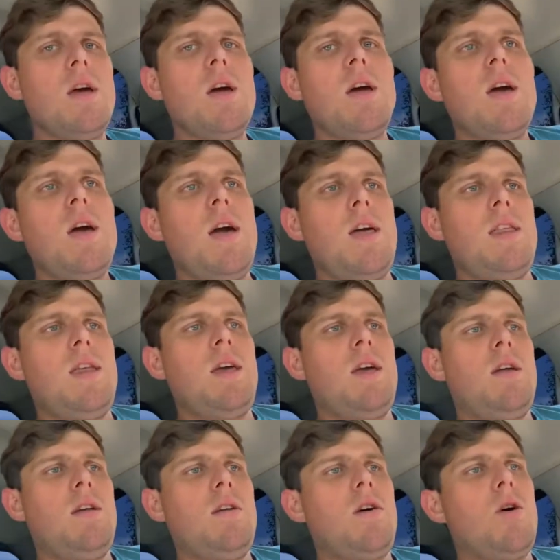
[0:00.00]
And
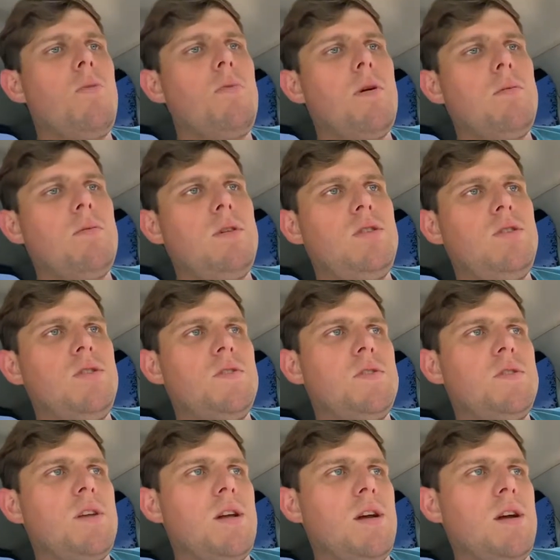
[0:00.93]
then I'll probably
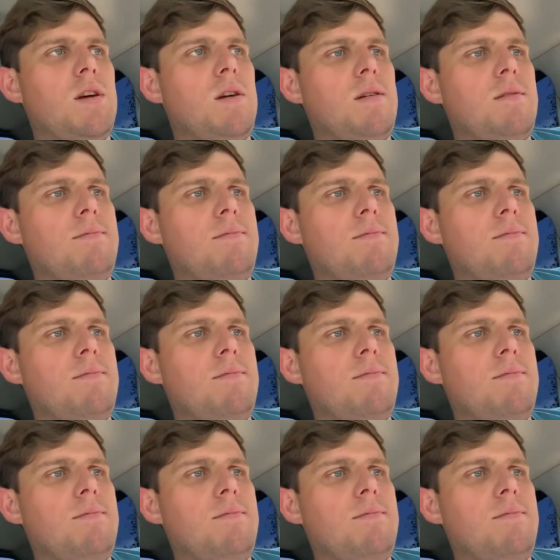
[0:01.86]
just, I